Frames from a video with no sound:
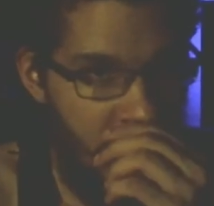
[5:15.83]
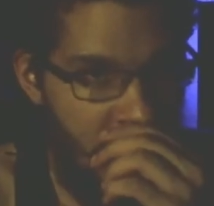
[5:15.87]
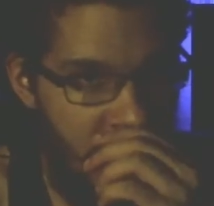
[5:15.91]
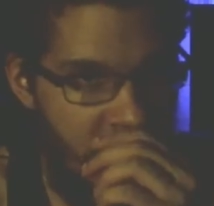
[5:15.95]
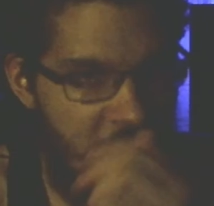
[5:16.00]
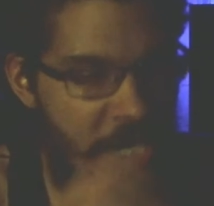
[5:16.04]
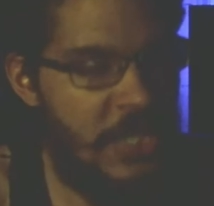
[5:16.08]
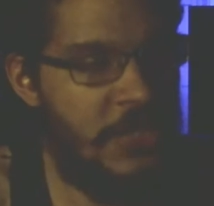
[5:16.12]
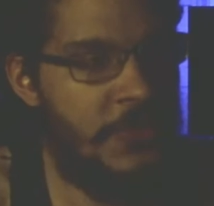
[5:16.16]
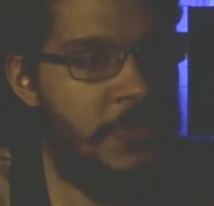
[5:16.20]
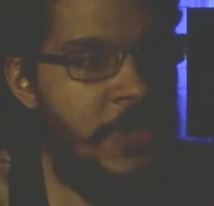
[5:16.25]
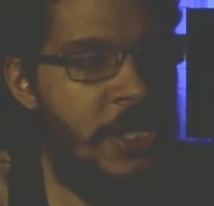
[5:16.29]

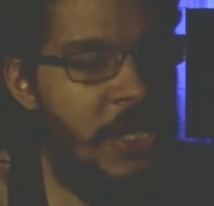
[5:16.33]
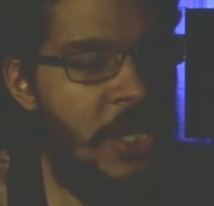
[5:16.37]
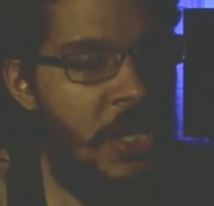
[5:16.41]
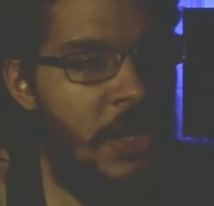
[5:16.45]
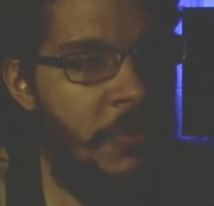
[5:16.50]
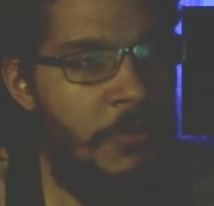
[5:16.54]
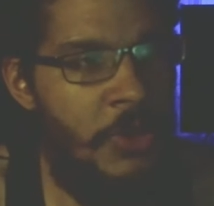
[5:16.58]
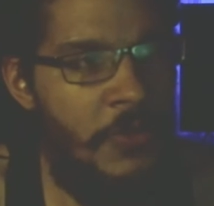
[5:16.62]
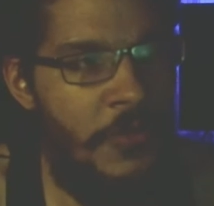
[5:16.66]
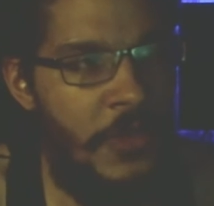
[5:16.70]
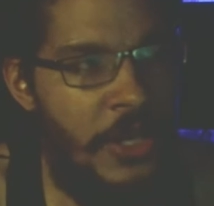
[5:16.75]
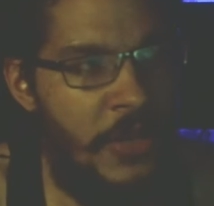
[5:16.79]
As we
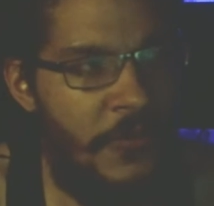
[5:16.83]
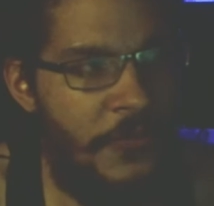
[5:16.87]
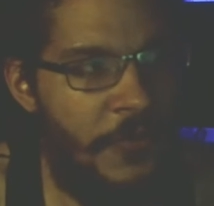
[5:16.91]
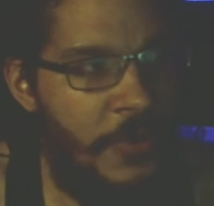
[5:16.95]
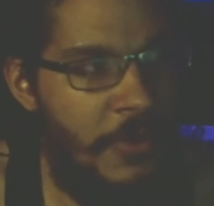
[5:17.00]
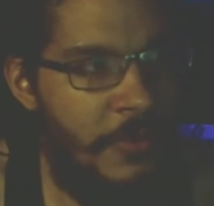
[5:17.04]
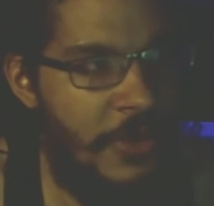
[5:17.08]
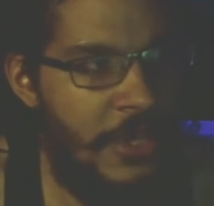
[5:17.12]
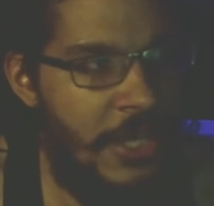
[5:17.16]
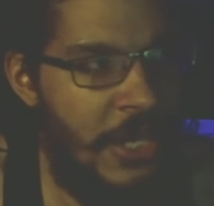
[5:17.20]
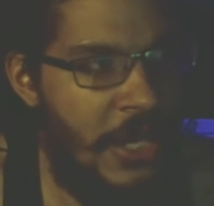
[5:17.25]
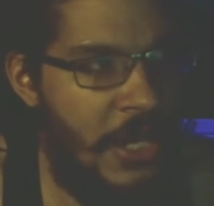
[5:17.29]
move on
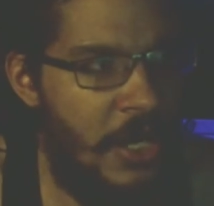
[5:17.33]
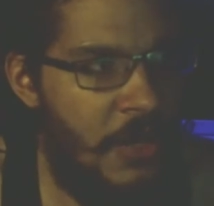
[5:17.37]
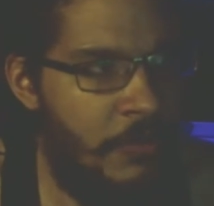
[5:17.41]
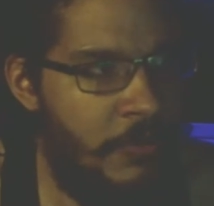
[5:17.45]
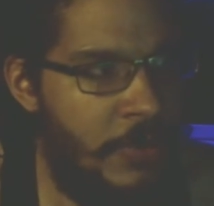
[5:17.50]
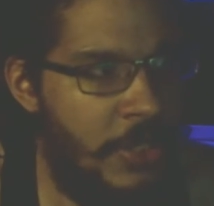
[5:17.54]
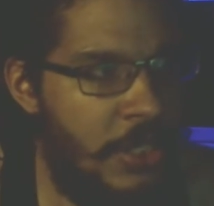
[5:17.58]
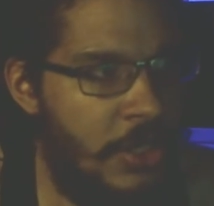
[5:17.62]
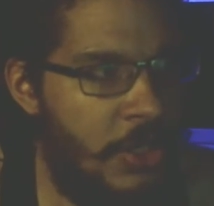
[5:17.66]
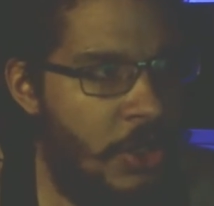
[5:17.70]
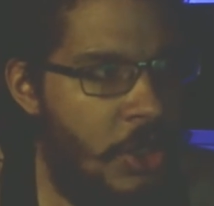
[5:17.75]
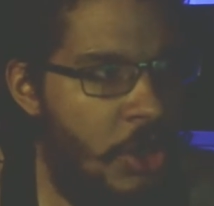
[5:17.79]
from there,
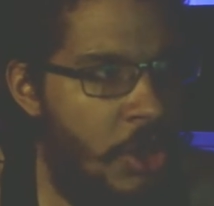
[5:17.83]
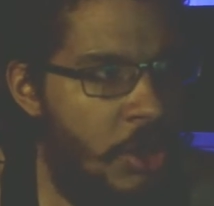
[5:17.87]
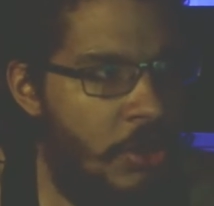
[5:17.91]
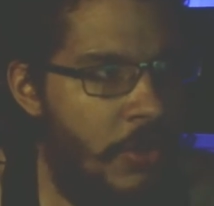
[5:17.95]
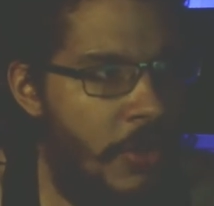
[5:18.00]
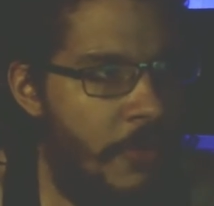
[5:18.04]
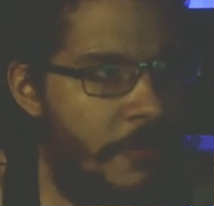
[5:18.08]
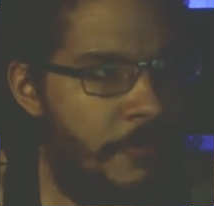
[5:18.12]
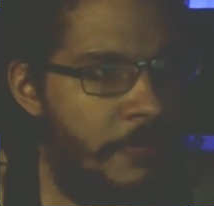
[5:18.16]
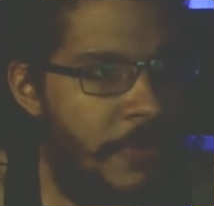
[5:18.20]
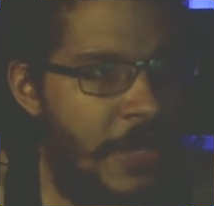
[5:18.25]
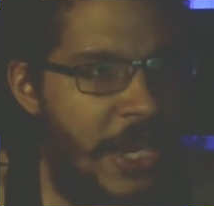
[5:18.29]
we
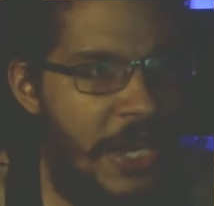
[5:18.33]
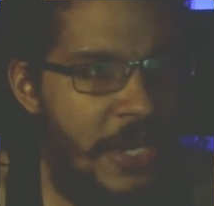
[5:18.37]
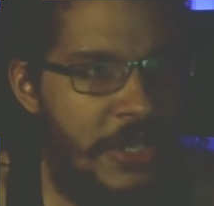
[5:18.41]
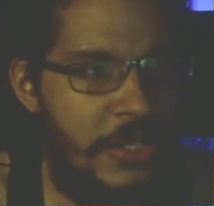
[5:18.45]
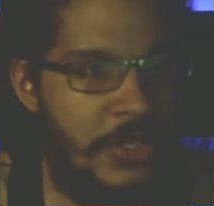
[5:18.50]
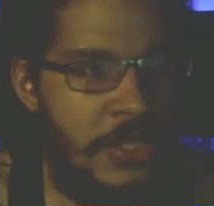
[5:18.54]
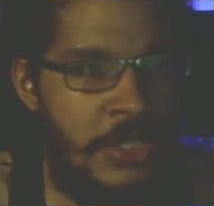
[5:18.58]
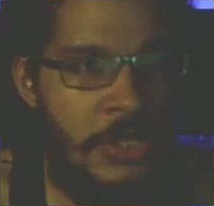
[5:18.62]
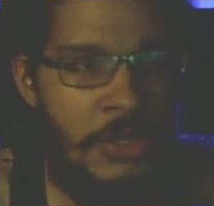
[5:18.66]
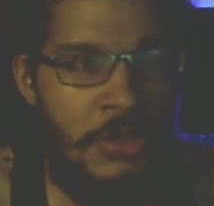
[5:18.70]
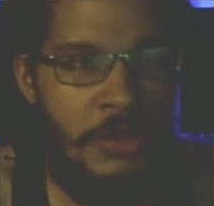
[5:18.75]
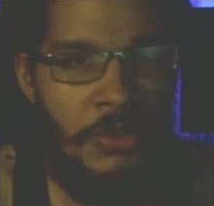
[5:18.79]
go back
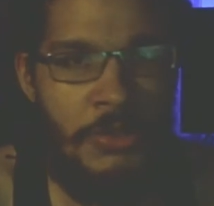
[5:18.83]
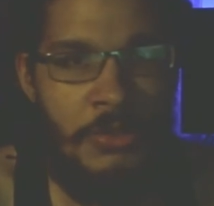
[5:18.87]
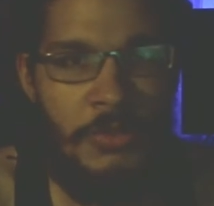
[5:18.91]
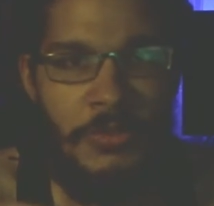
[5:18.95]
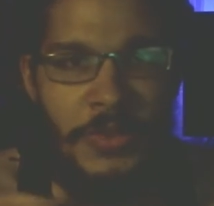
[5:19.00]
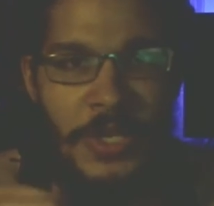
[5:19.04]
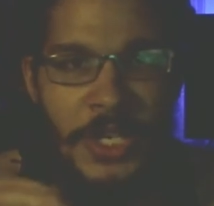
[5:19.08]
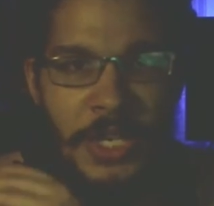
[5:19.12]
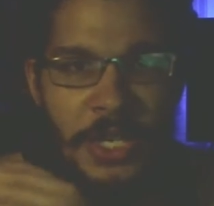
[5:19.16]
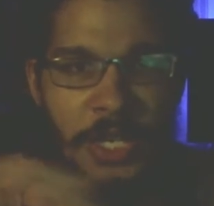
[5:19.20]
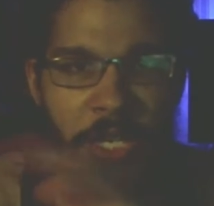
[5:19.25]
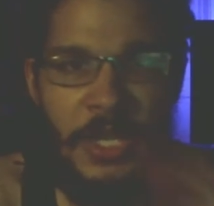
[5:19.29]

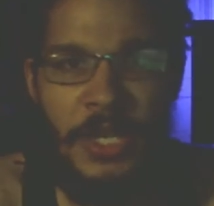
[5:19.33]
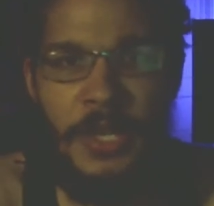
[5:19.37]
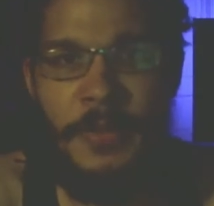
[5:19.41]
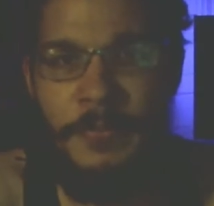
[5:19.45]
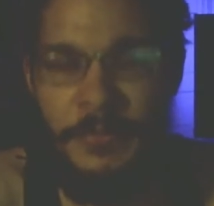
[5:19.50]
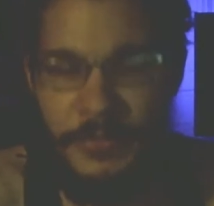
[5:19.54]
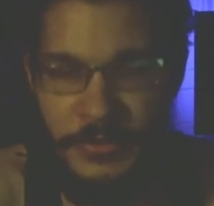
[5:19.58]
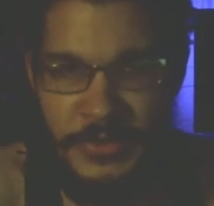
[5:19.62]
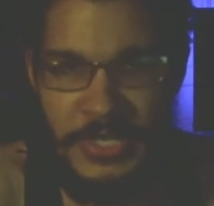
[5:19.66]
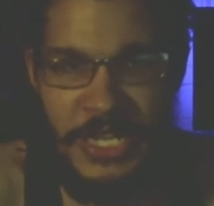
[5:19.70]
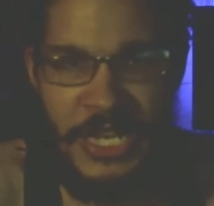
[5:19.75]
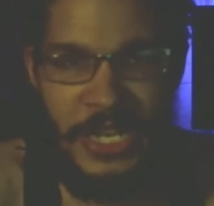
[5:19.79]
to
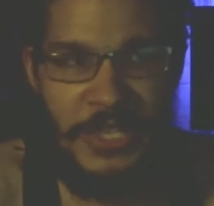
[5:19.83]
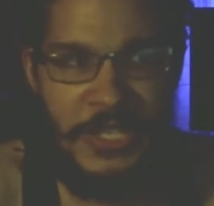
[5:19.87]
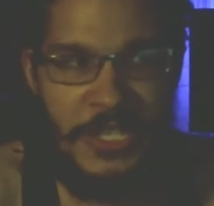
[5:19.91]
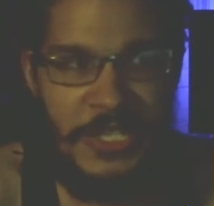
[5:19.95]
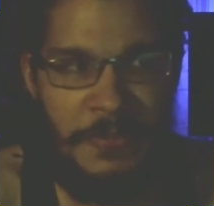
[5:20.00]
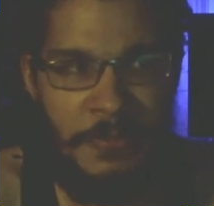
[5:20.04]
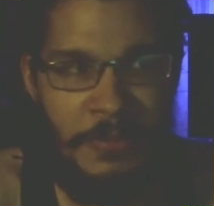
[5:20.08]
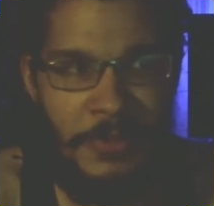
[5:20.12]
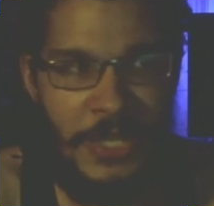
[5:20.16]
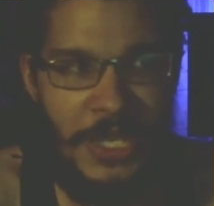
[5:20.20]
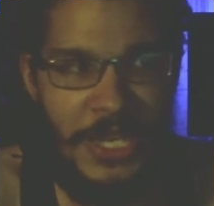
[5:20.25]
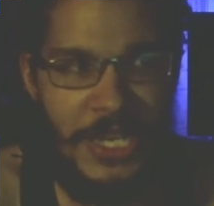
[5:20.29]
Daly's
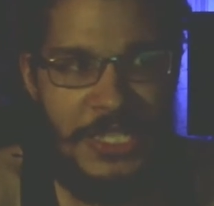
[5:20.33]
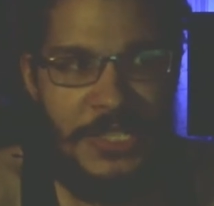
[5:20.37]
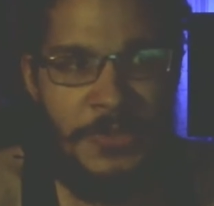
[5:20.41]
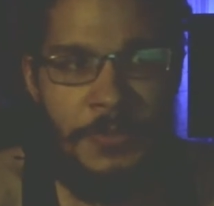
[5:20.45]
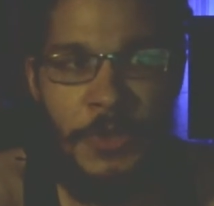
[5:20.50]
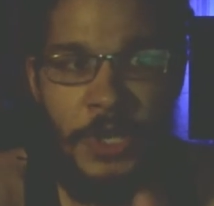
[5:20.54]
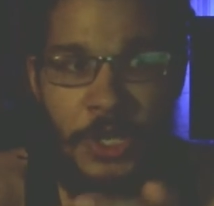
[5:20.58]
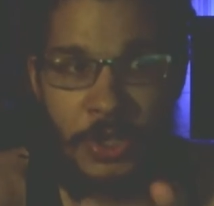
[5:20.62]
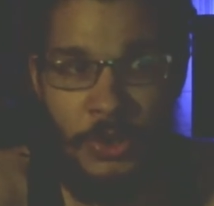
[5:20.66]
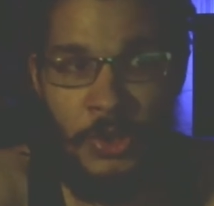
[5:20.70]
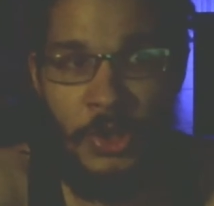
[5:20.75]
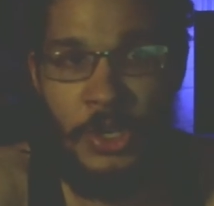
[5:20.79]
place,
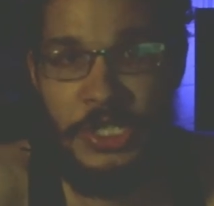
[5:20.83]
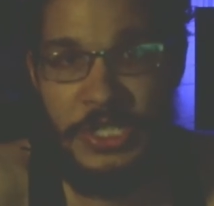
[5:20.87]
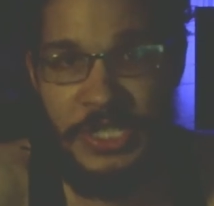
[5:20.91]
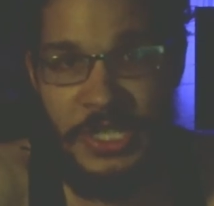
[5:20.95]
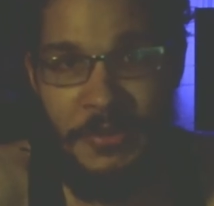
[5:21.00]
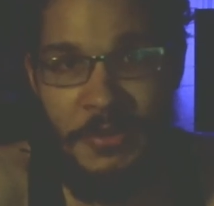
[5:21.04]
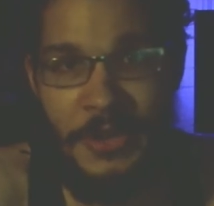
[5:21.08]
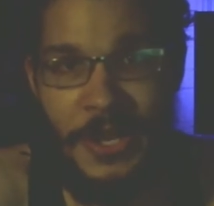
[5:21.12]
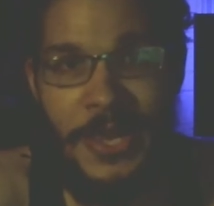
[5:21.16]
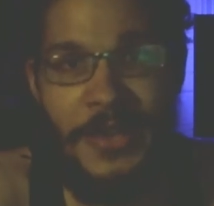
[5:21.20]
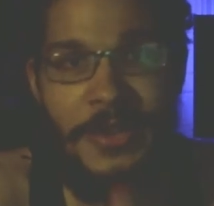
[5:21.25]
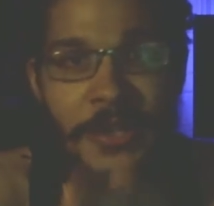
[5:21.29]
where, of course, they
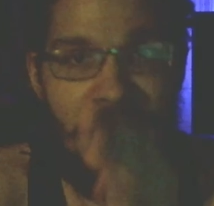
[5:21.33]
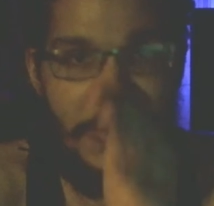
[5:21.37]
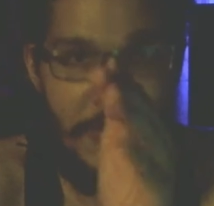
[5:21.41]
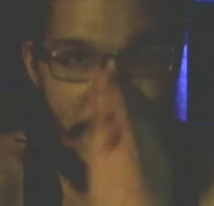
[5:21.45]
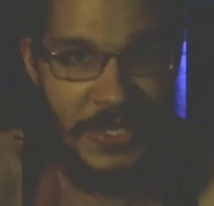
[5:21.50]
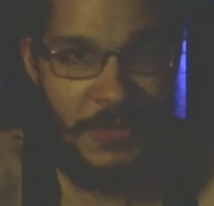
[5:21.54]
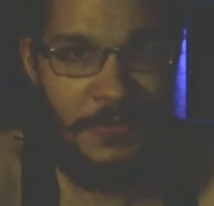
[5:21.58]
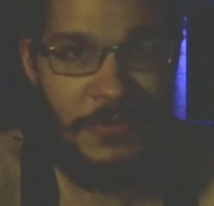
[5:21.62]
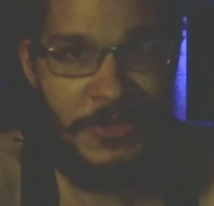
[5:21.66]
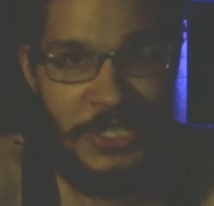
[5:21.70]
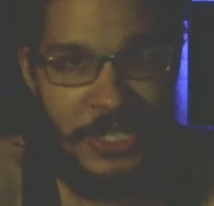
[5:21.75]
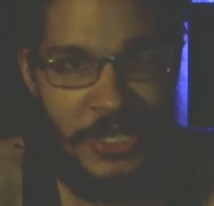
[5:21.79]
were at
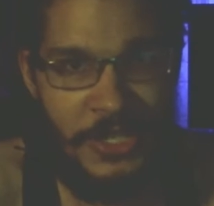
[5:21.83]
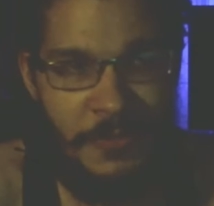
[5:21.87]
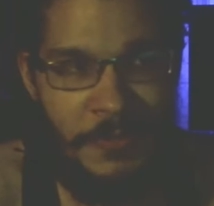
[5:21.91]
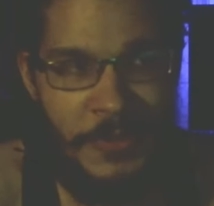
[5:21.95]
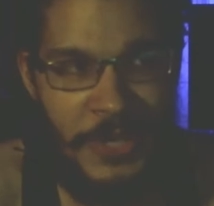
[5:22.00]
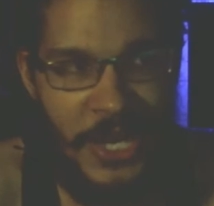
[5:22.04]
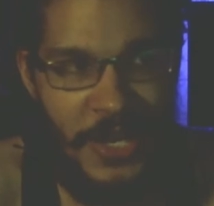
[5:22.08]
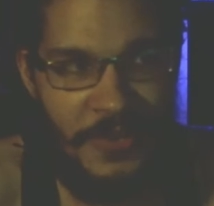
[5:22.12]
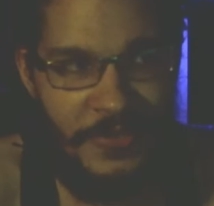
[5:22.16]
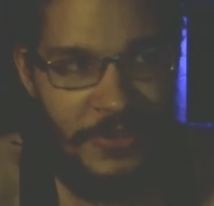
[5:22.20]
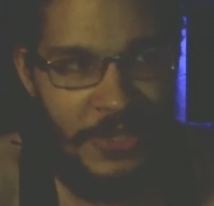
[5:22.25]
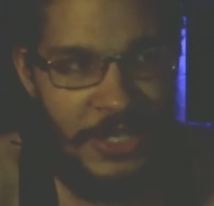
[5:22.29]
10%
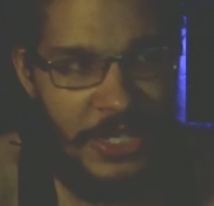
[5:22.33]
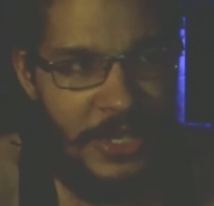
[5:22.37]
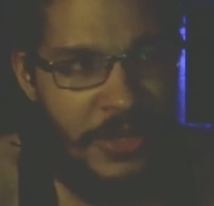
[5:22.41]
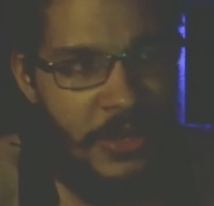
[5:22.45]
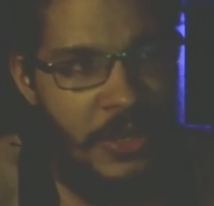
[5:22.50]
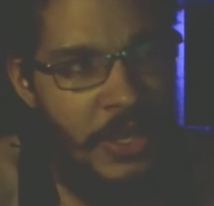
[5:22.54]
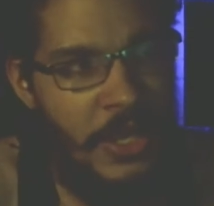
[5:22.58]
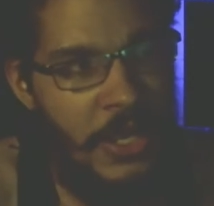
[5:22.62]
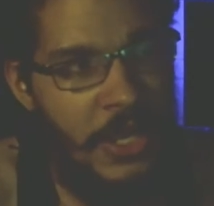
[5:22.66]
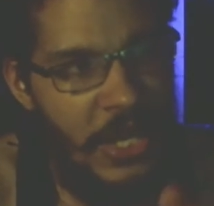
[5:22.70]
capacity.